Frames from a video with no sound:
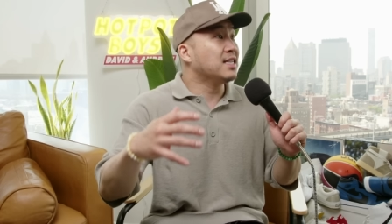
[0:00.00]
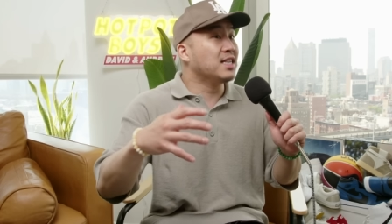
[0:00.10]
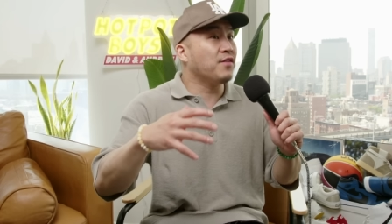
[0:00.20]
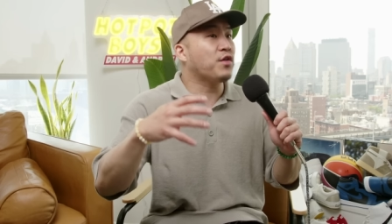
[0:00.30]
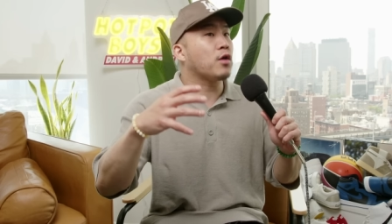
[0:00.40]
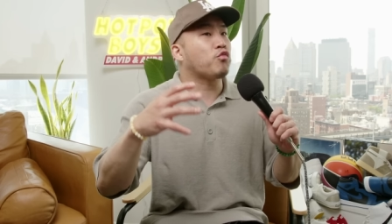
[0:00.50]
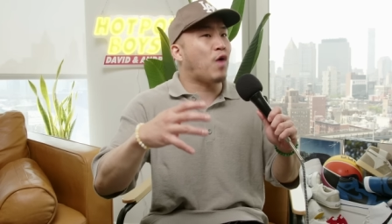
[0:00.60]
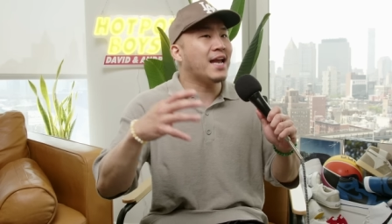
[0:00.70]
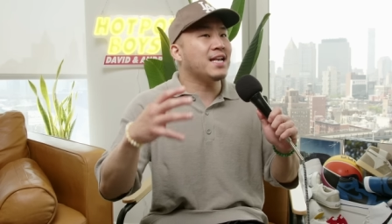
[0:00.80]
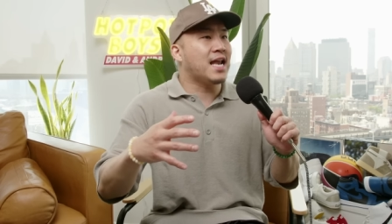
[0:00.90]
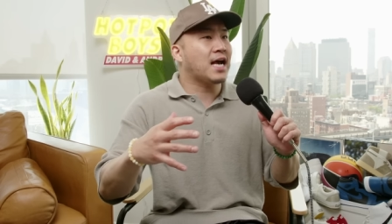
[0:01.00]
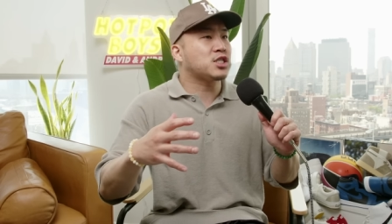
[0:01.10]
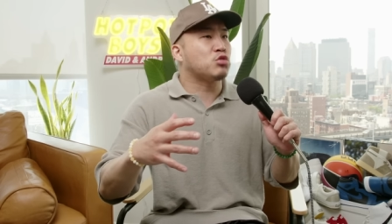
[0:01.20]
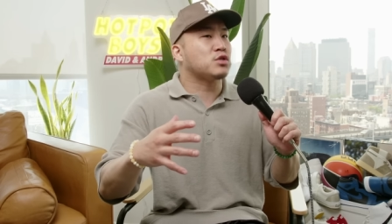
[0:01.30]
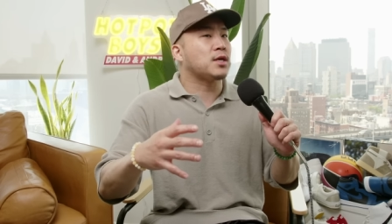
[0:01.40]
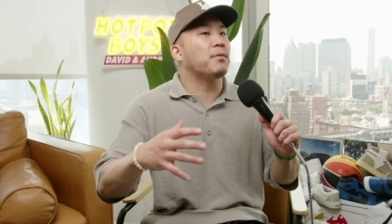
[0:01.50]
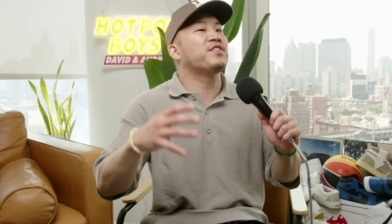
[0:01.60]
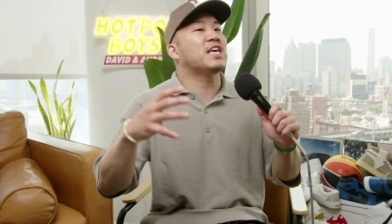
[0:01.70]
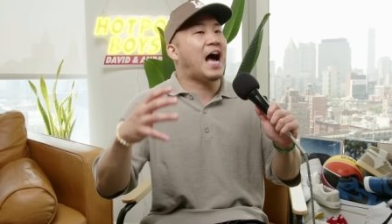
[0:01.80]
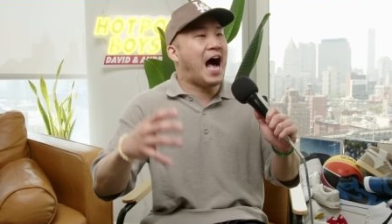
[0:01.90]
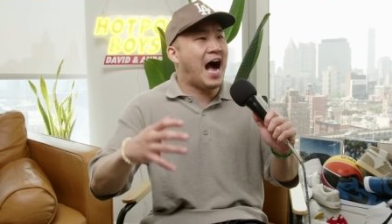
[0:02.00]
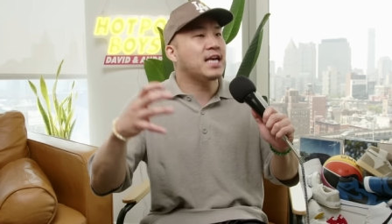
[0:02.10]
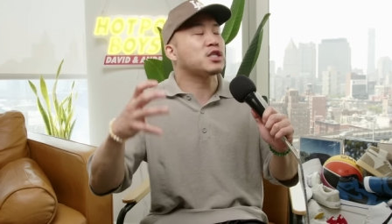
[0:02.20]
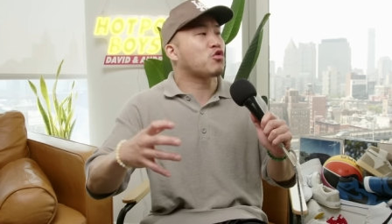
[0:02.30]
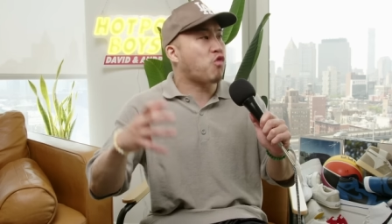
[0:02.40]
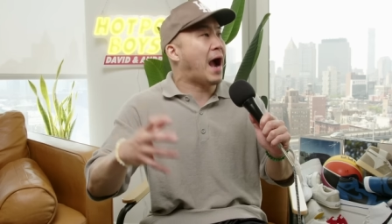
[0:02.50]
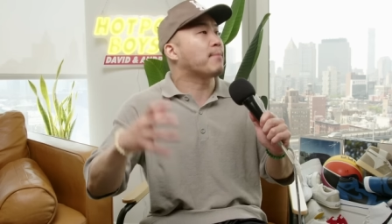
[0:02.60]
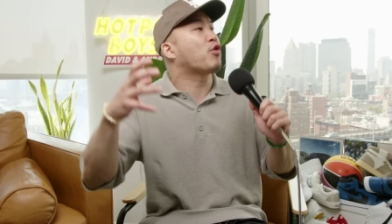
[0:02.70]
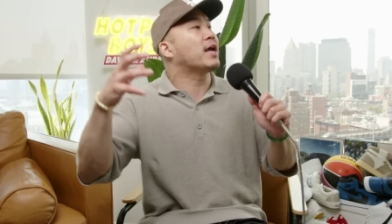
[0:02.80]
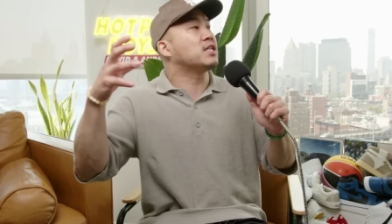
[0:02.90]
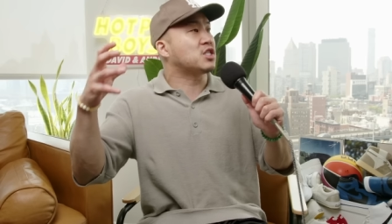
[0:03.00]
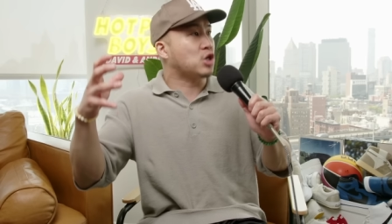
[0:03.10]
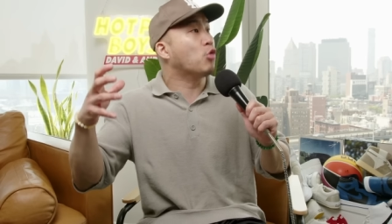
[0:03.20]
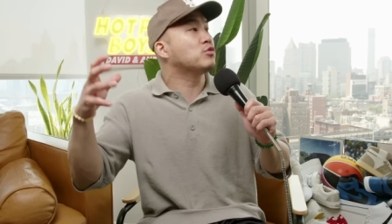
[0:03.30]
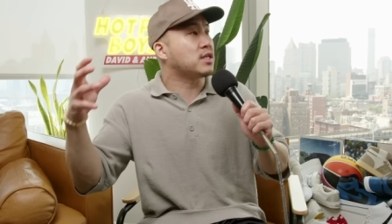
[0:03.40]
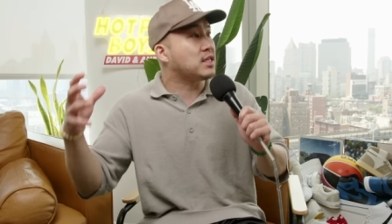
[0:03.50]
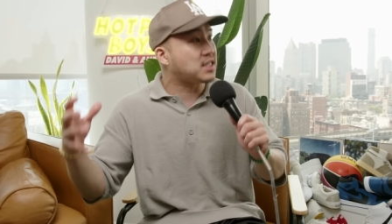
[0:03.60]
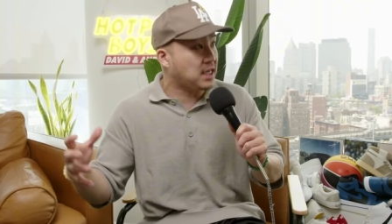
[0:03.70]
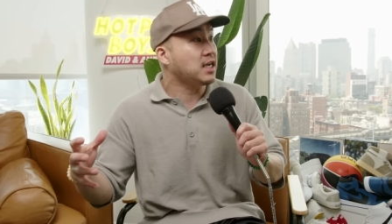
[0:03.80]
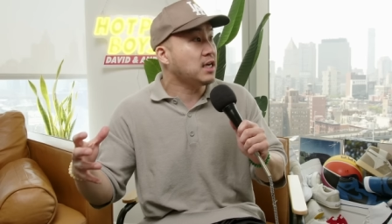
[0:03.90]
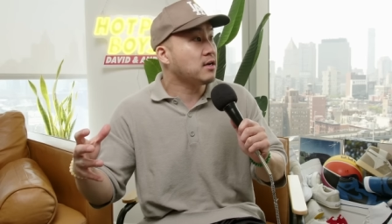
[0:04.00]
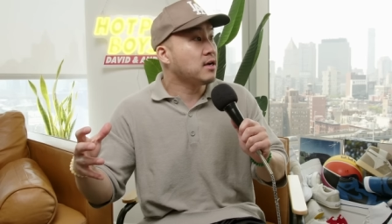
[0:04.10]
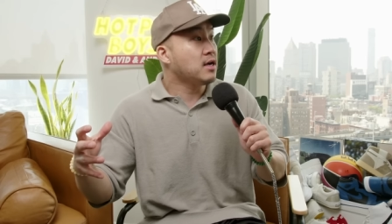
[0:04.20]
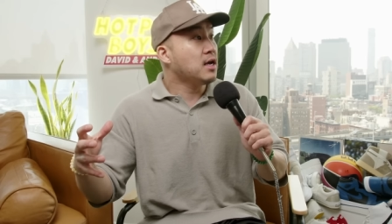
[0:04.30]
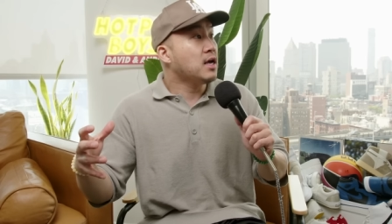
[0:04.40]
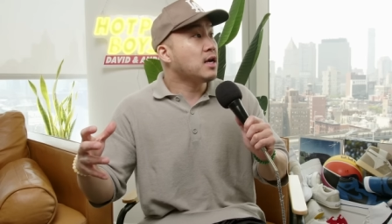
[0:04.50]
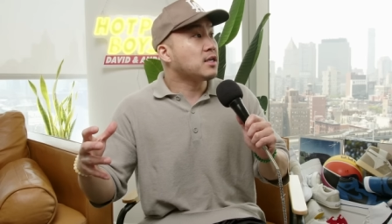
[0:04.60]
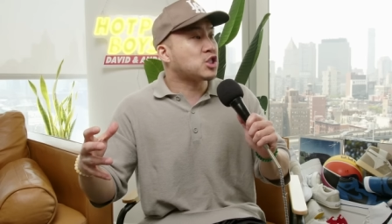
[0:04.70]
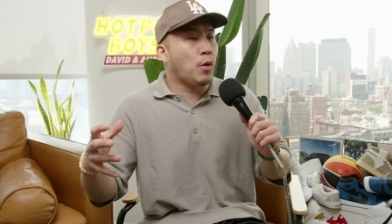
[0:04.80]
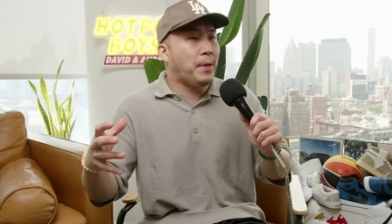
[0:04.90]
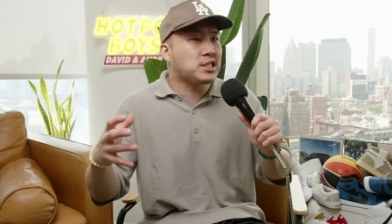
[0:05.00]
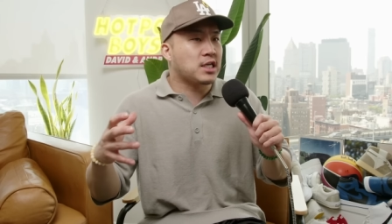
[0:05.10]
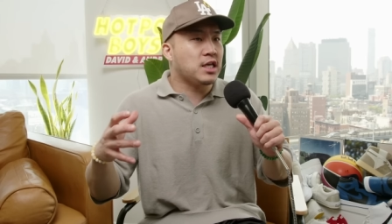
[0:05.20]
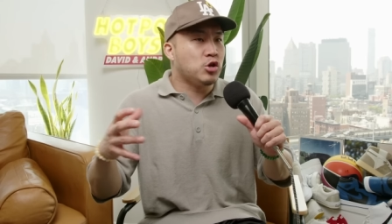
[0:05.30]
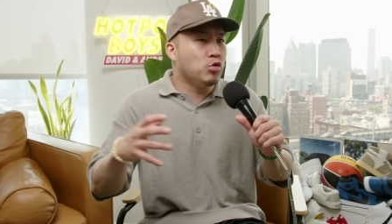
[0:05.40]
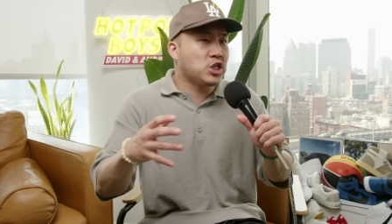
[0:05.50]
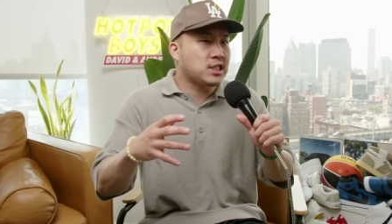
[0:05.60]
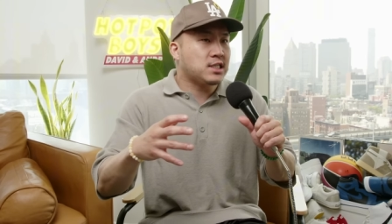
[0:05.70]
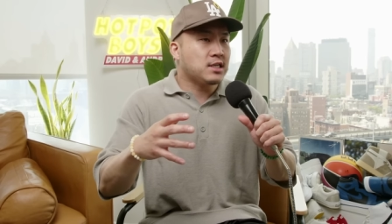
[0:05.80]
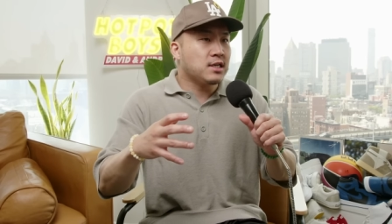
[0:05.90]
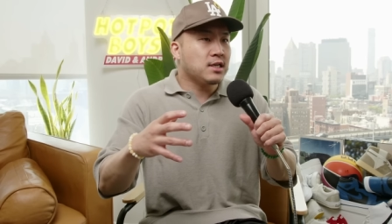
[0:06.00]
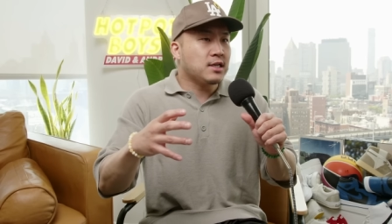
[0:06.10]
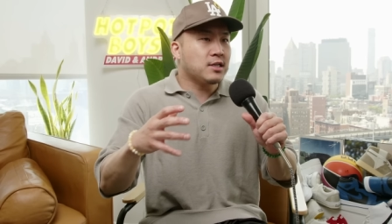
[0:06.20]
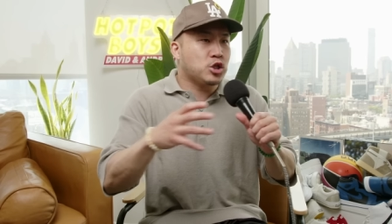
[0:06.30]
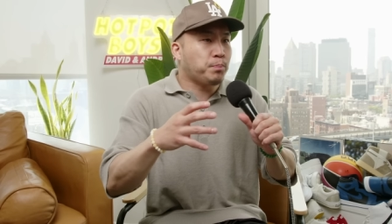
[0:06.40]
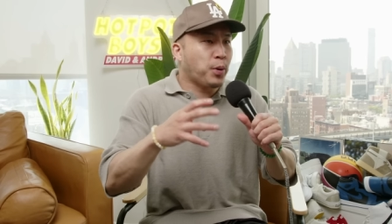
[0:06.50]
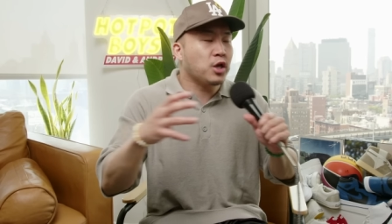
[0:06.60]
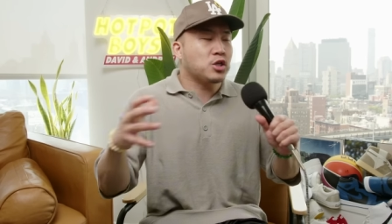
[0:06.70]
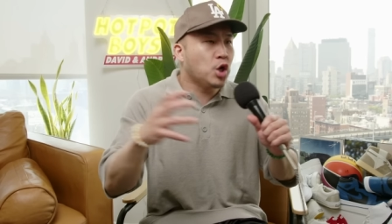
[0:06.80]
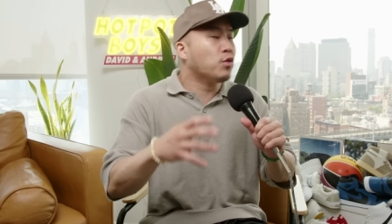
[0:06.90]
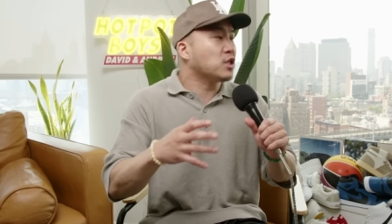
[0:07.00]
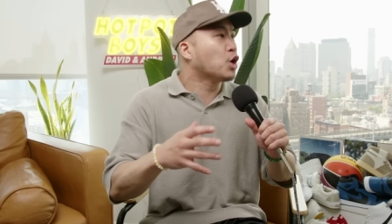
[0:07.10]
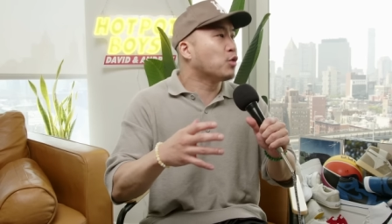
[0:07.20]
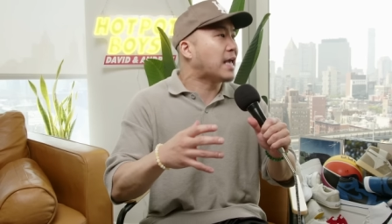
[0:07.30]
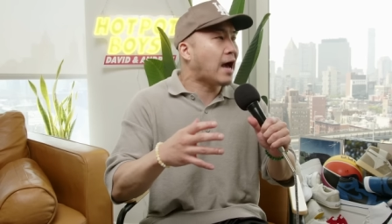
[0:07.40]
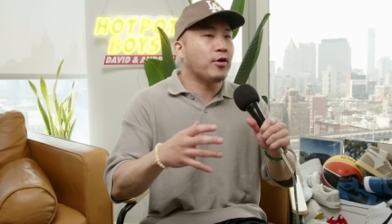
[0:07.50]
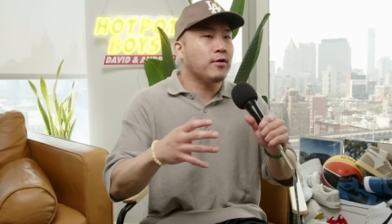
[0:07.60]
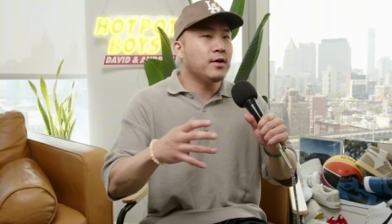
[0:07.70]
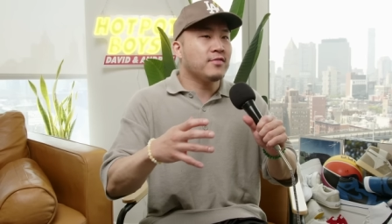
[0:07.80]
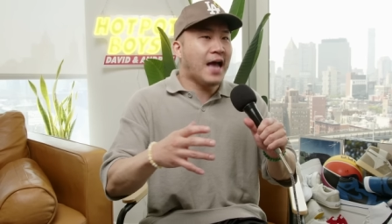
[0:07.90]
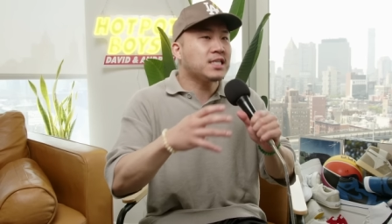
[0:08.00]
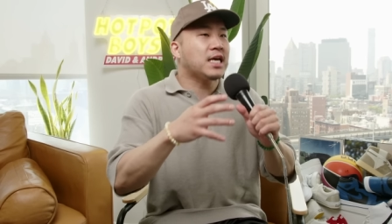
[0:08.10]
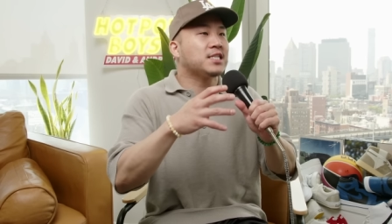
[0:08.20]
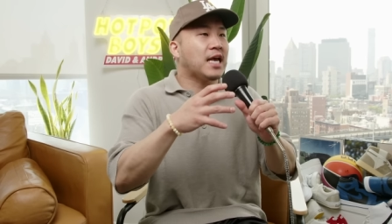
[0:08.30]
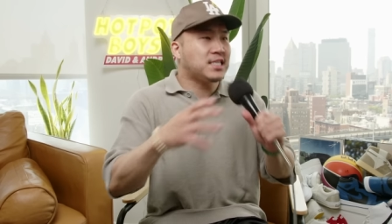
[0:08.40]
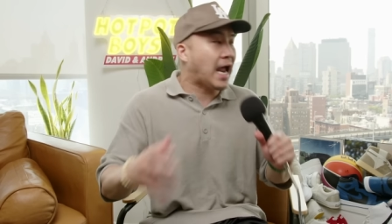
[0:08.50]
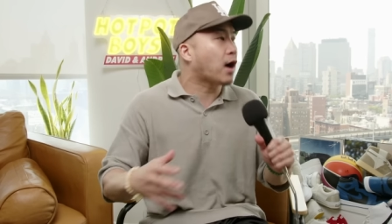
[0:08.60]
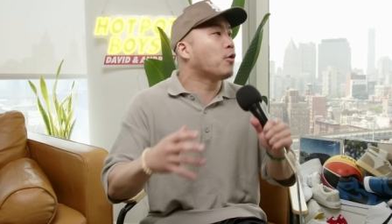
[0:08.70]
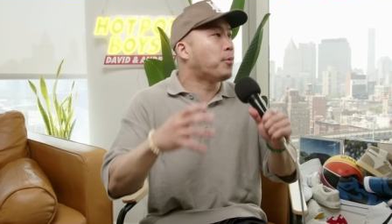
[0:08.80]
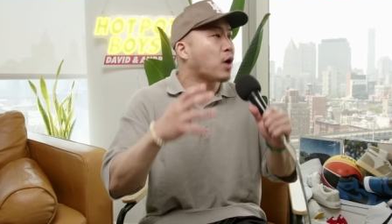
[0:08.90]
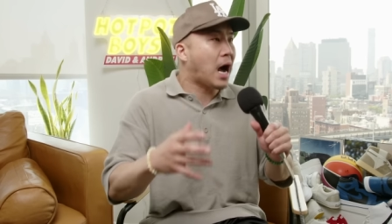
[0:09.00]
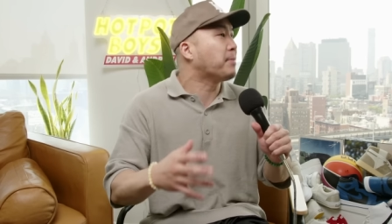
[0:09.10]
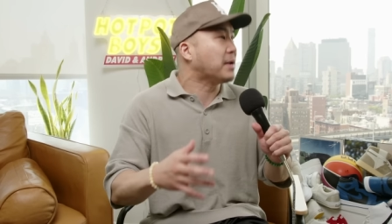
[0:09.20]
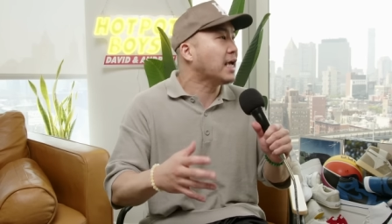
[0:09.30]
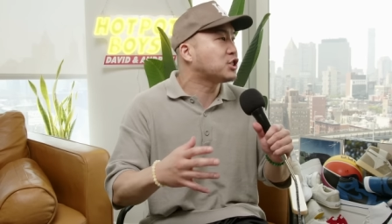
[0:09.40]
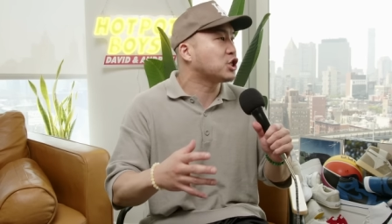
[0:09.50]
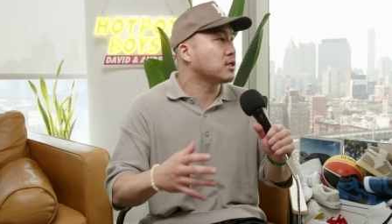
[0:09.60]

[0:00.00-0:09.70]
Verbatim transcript: living right next to some of the highest crime rate zones in the city. Yeah. So basically, you just put two and two together. That is a terrible combination.